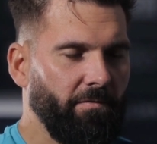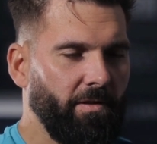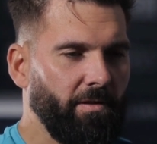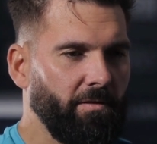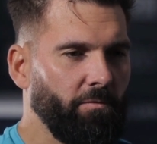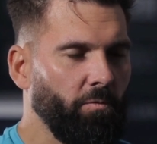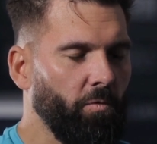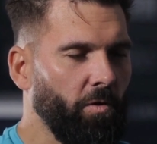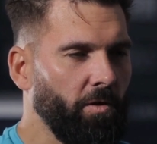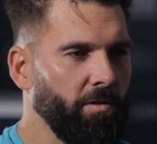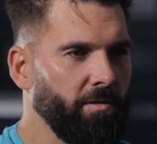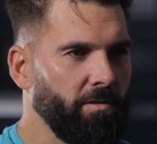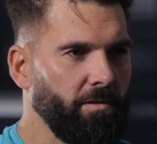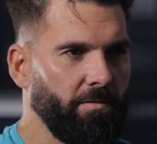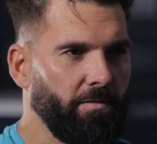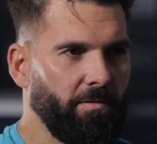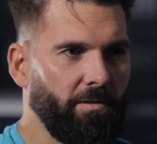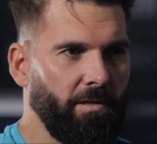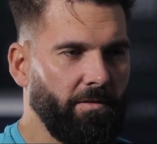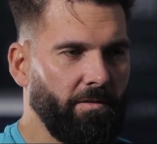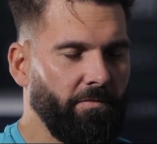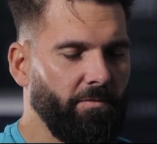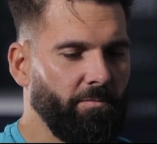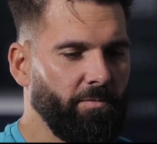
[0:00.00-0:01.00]
felt
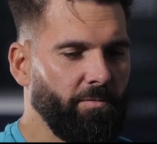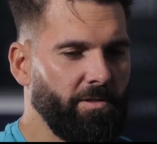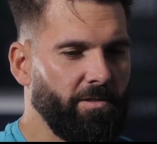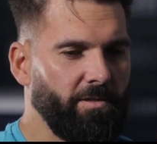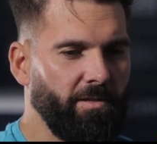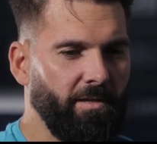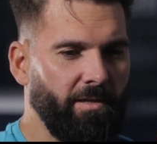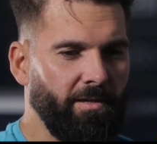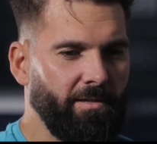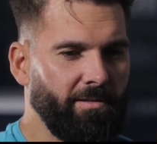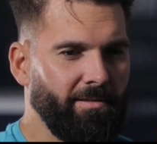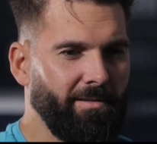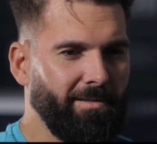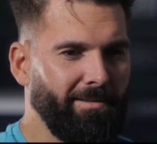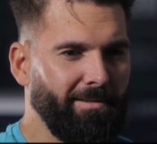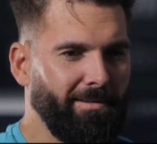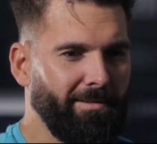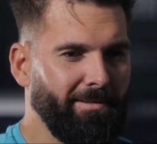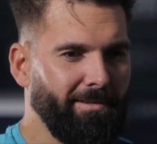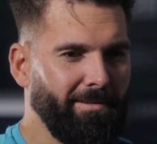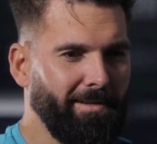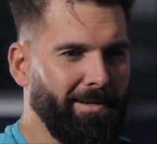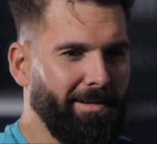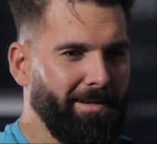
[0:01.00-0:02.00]
wanted right from the start,
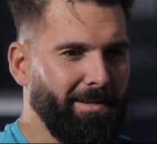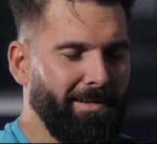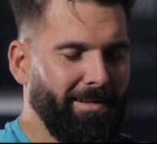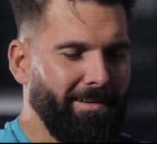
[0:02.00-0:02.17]
and